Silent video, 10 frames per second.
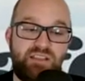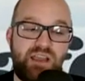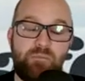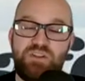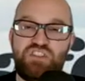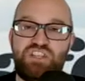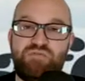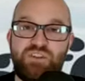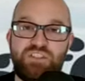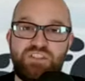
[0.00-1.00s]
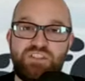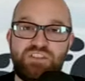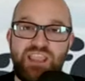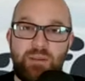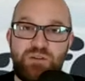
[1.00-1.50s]
Not much defense in this
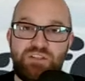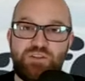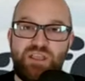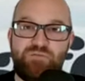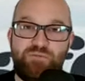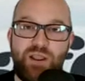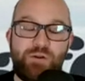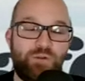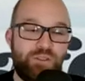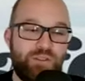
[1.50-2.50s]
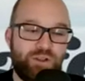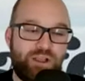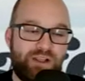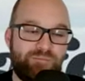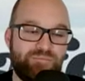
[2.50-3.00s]
game until that final
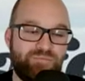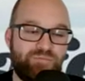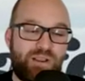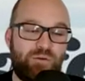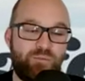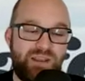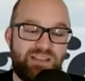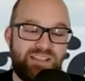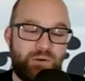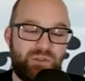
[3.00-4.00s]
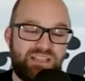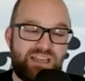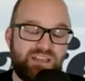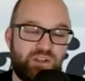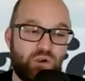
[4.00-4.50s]
minute there with
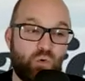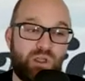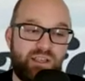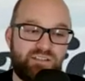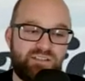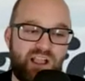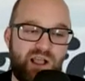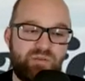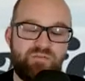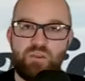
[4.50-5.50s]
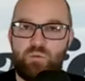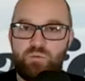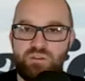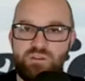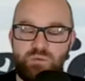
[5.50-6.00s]
that goal line stop, even though
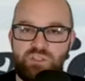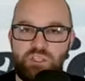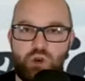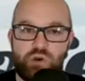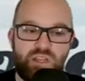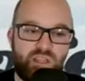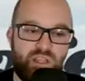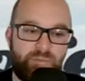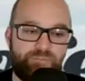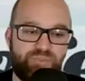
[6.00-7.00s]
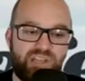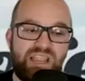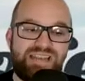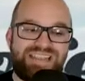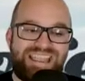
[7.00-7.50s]
it was a yard
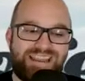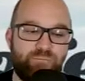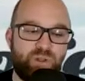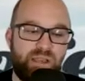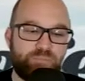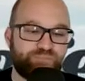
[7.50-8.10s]
line to gain play.